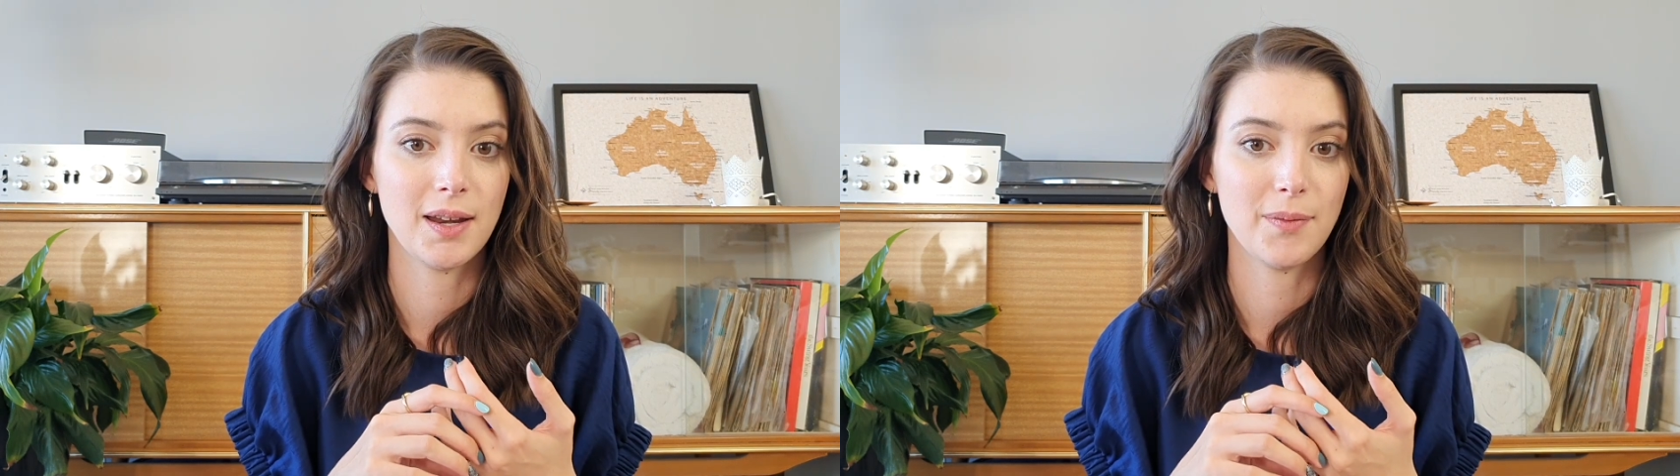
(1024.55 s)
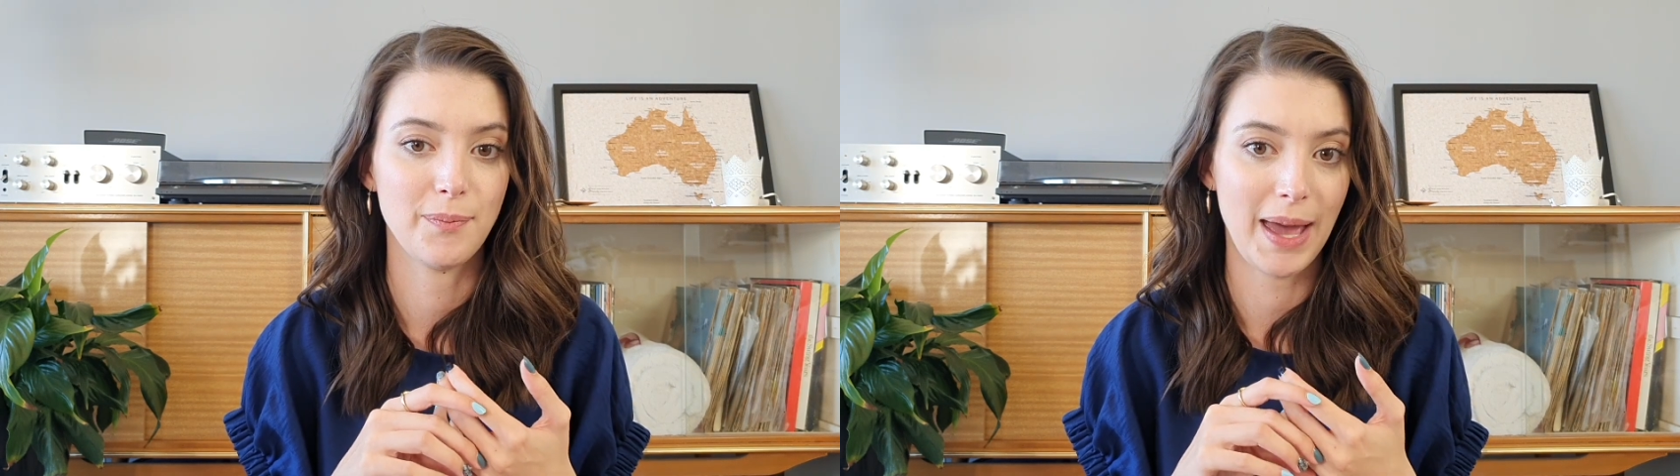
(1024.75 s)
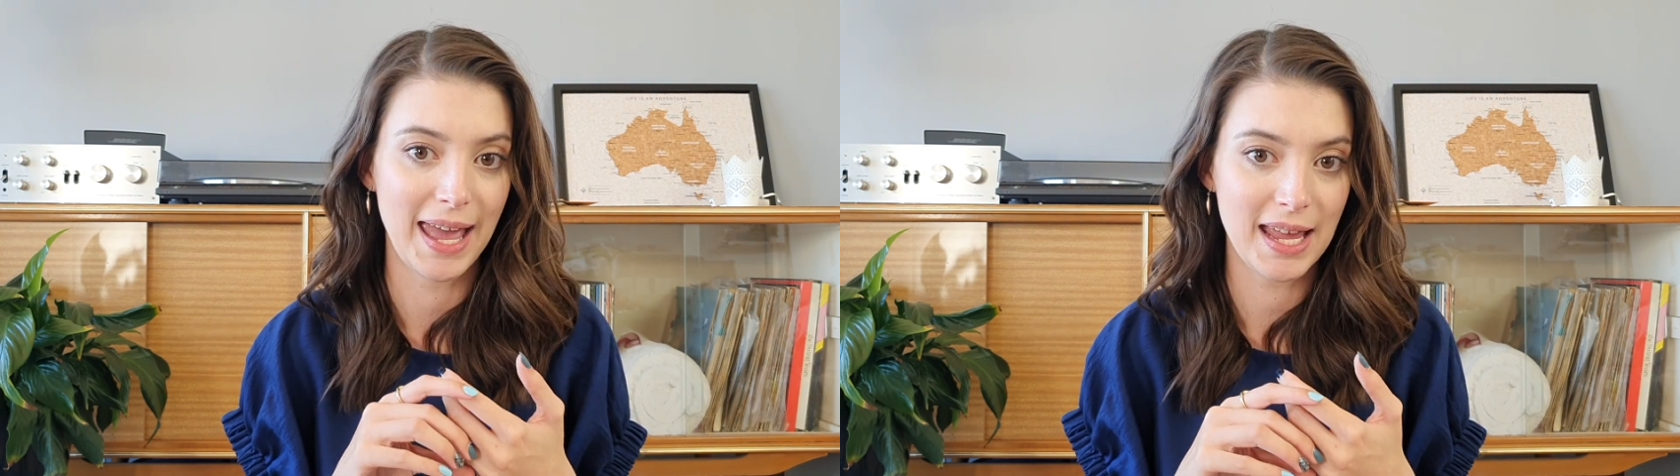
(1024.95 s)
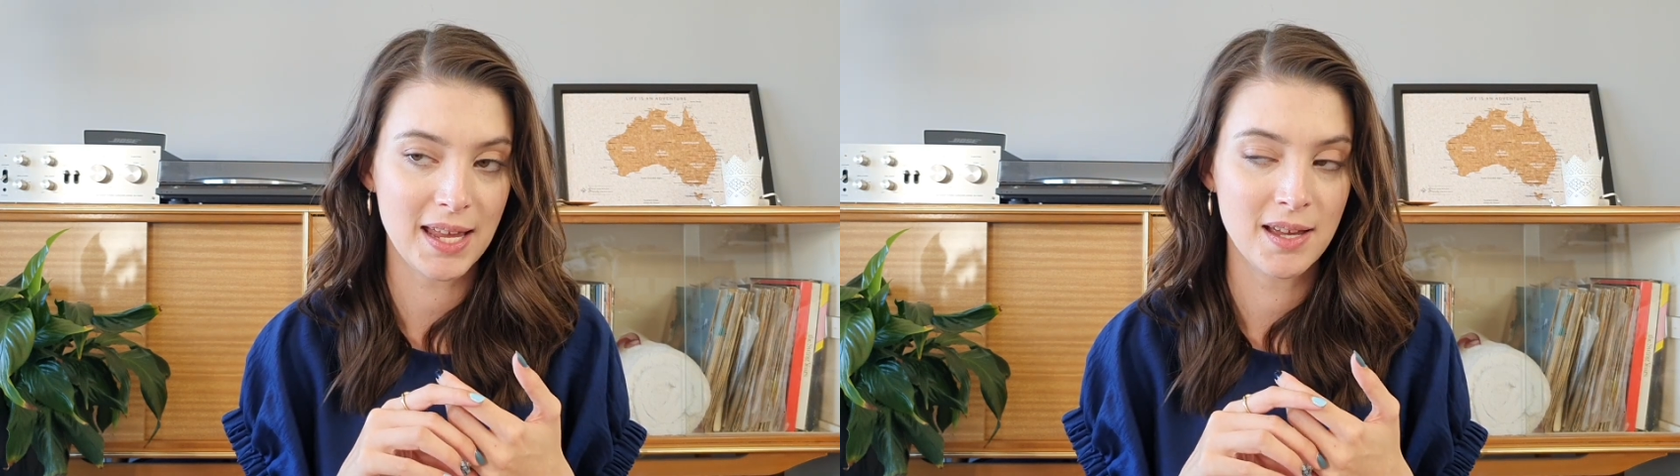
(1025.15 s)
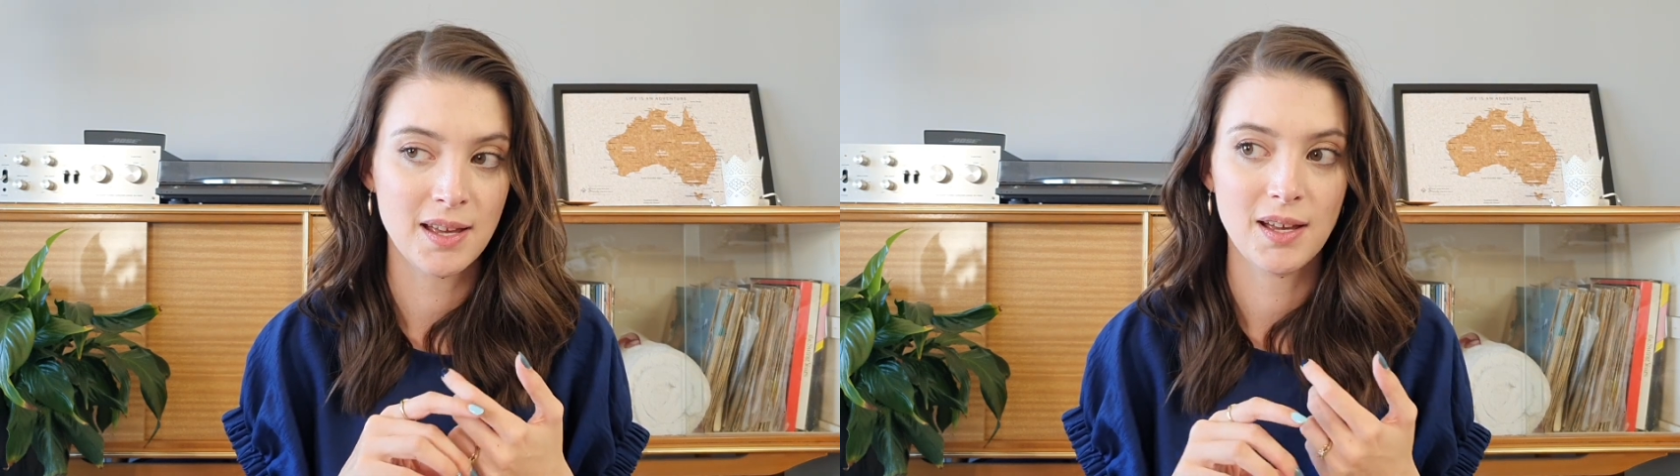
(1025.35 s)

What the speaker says: May,